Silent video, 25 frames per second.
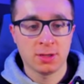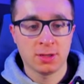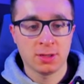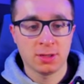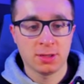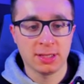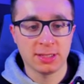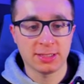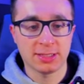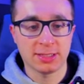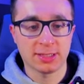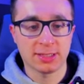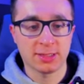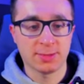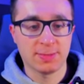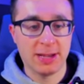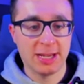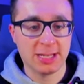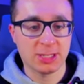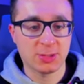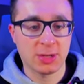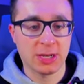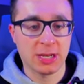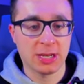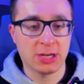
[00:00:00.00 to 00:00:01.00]
This is the
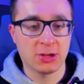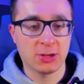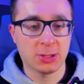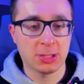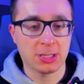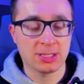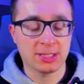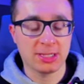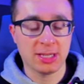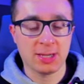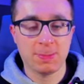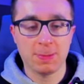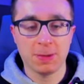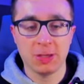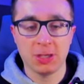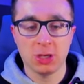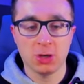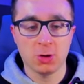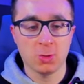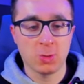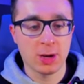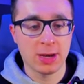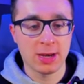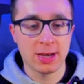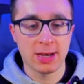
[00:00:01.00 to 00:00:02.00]
best way to do it. The
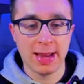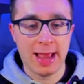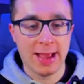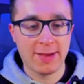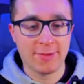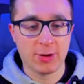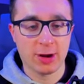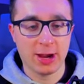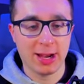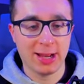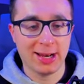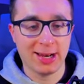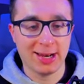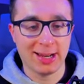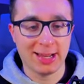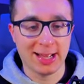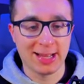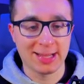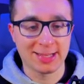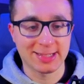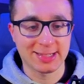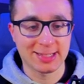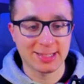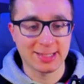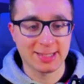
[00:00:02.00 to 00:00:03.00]
CPU would never hit it
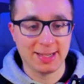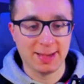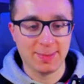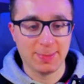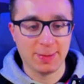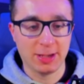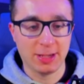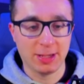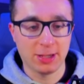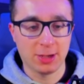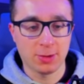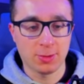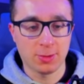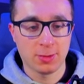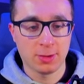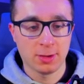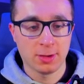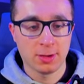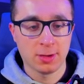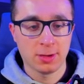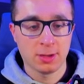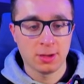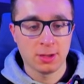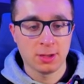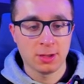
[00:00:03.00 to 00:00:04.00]
against the CPU.
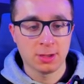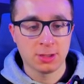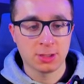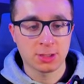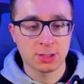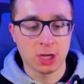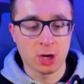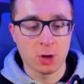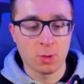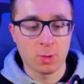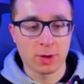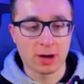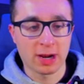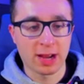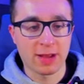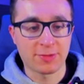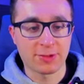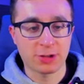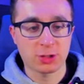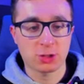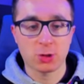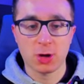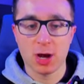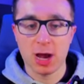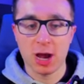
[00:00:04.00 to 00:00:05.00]
So we're going to
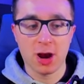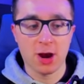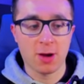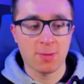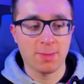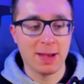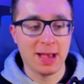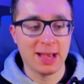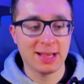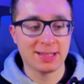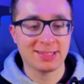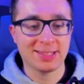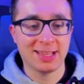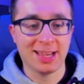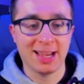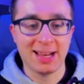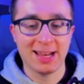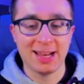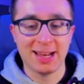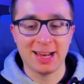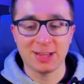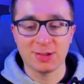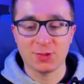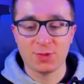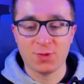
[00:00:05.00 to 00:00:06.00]
have to try our best to hit
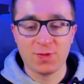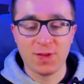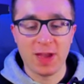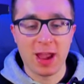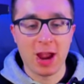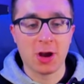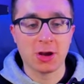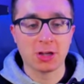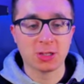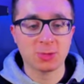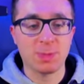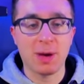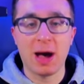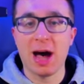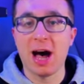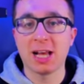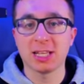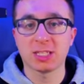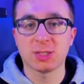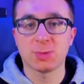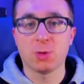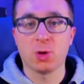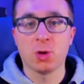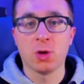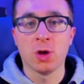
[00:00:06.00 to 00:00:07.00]
it as fair as
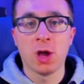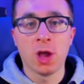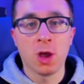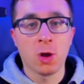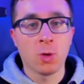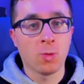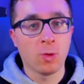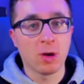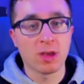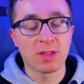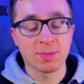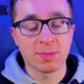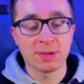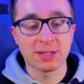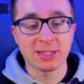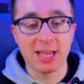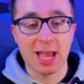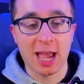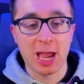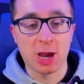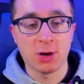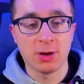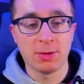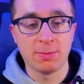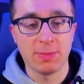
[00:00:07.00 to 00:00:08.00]
possible with
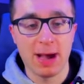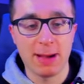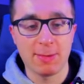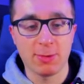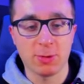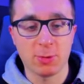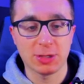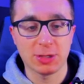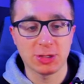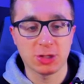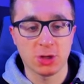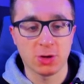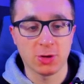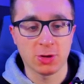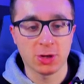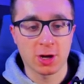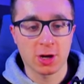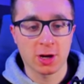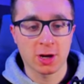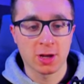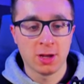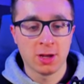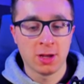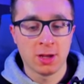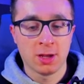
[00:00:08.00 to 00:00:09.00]
Mateo and Bobby
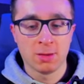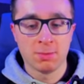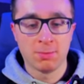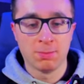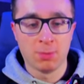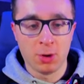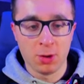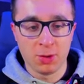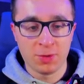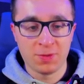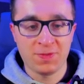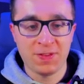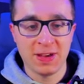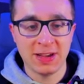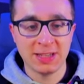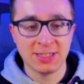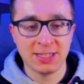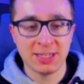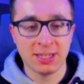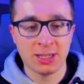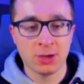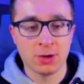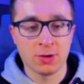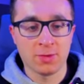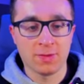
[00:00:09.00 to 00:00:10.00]
Jr., both
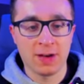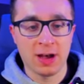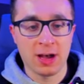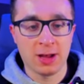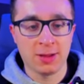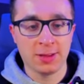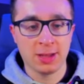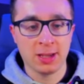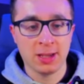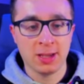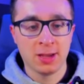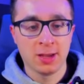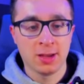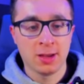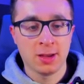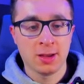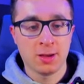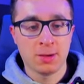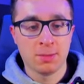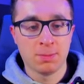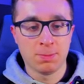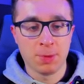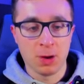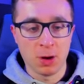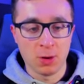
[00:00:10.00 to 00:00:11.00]
facing Eovaldi,
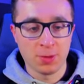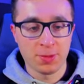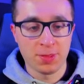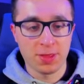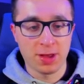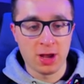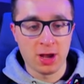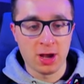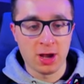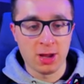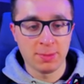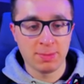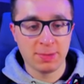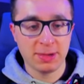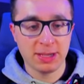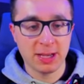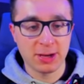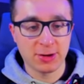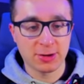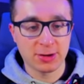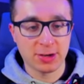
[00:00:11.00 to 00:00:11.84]
both on beginner